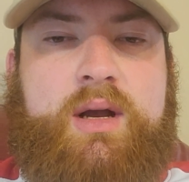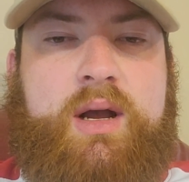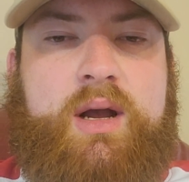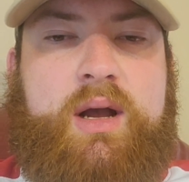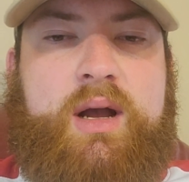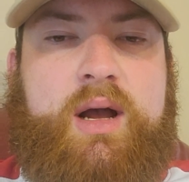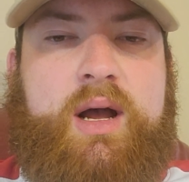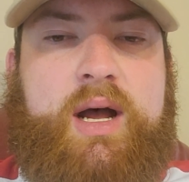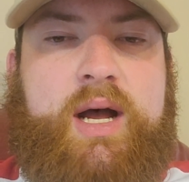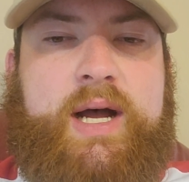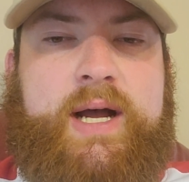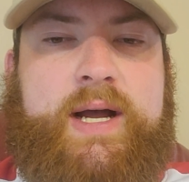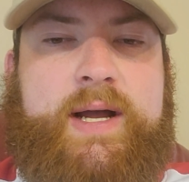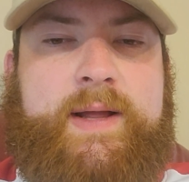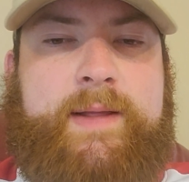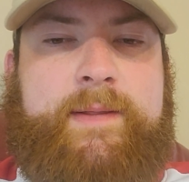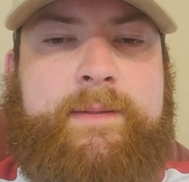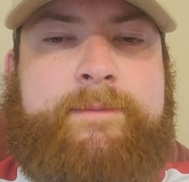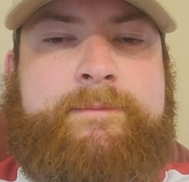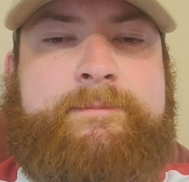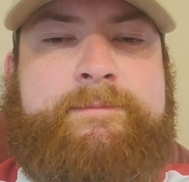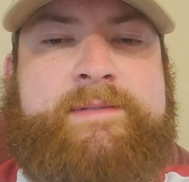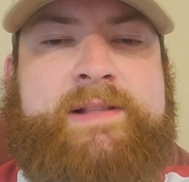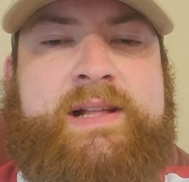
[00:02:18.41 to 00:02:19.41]

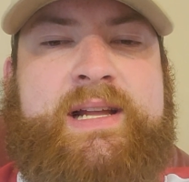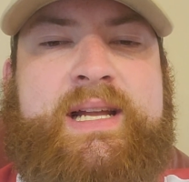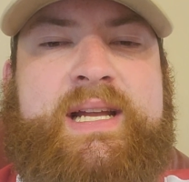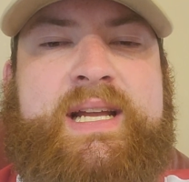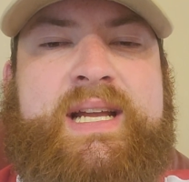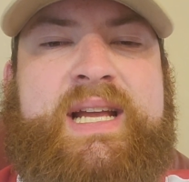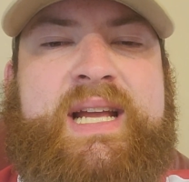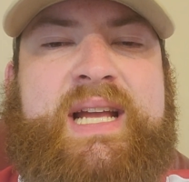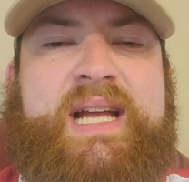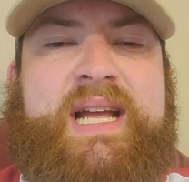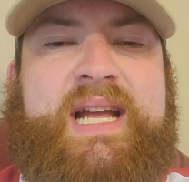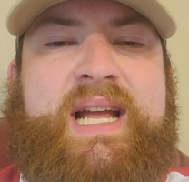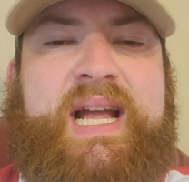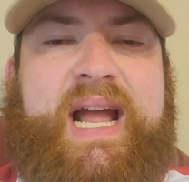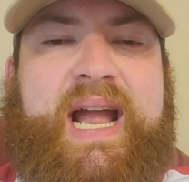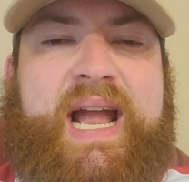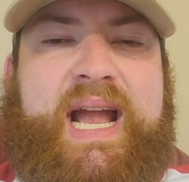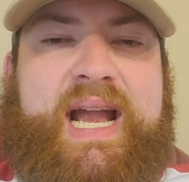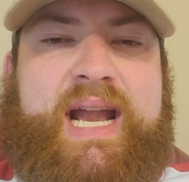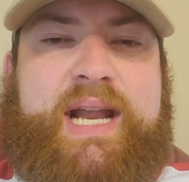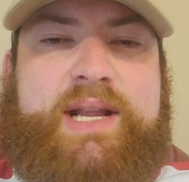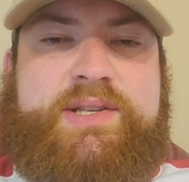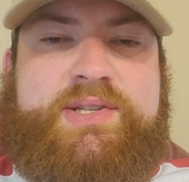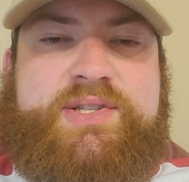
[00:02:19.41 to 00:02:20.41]

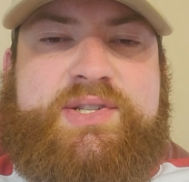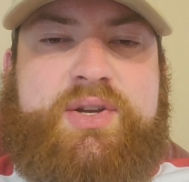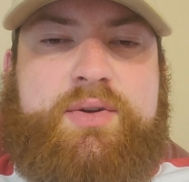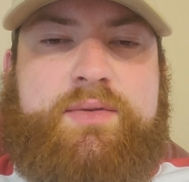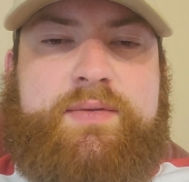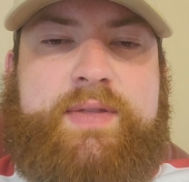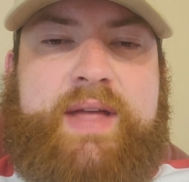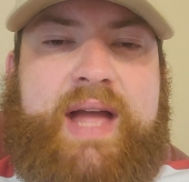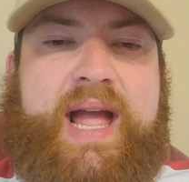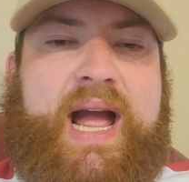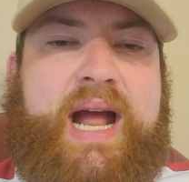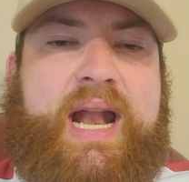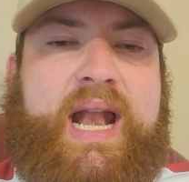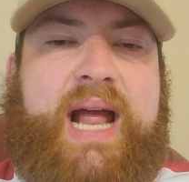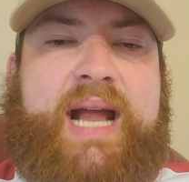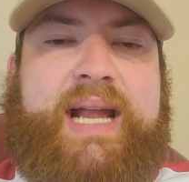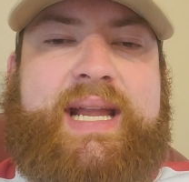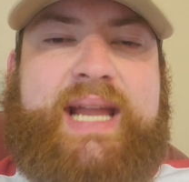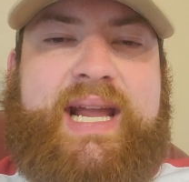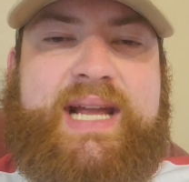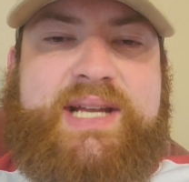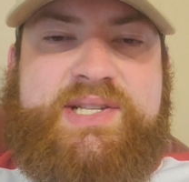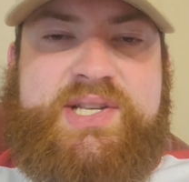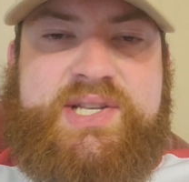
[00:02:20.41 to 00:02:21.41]
And so that, I
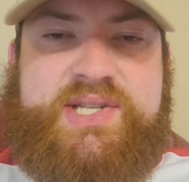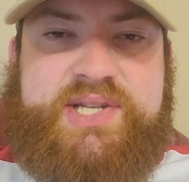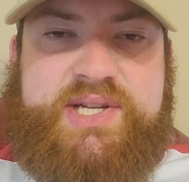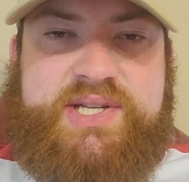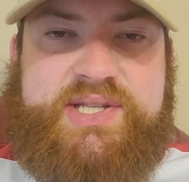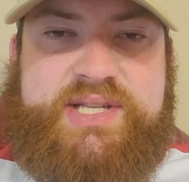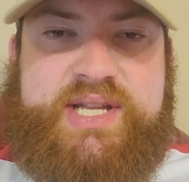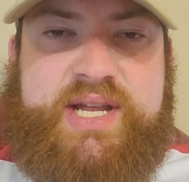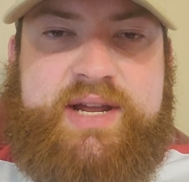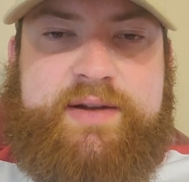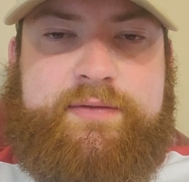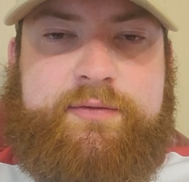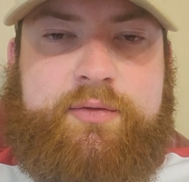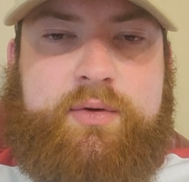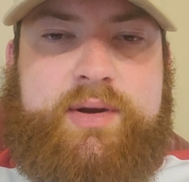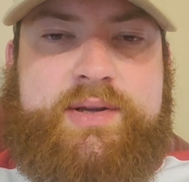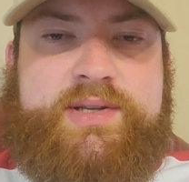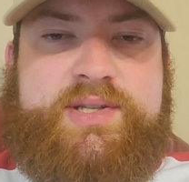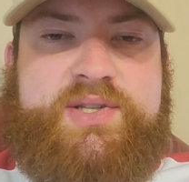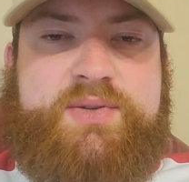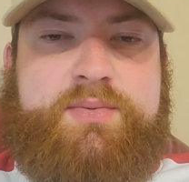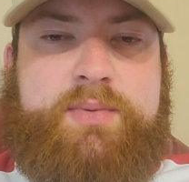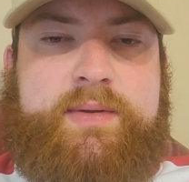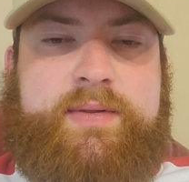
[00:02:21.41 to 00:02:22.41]
guess, is a
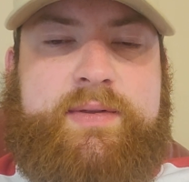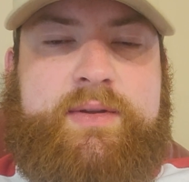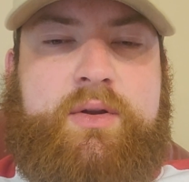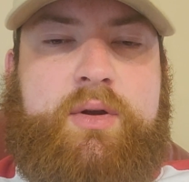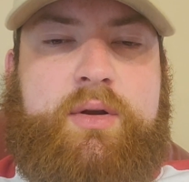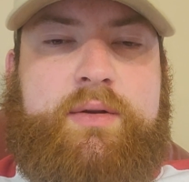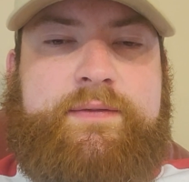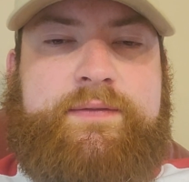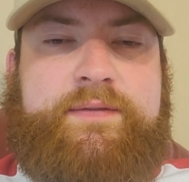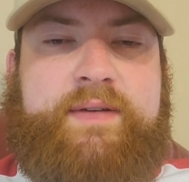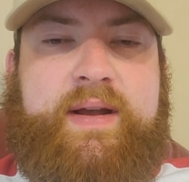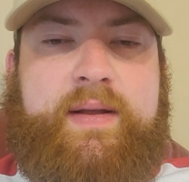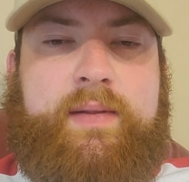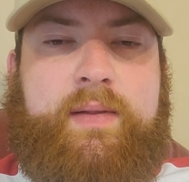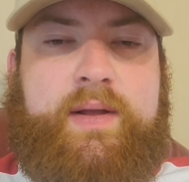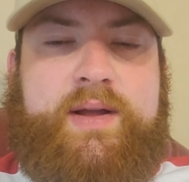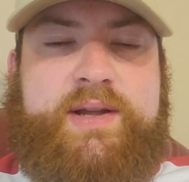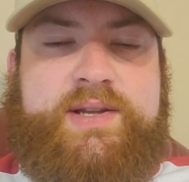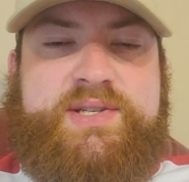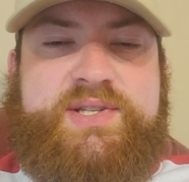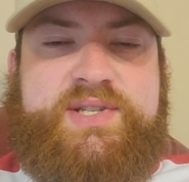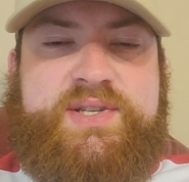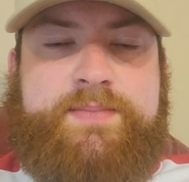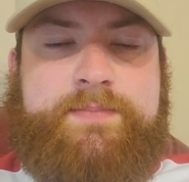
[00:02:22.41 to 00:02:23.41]
difference with
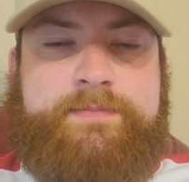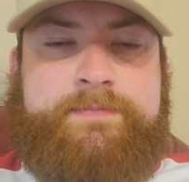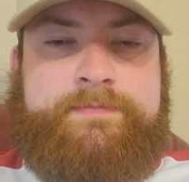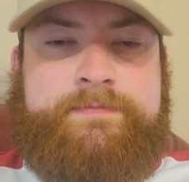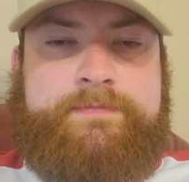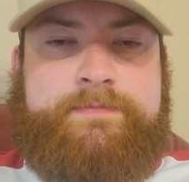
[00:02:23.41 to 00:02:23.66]
Goodfellas.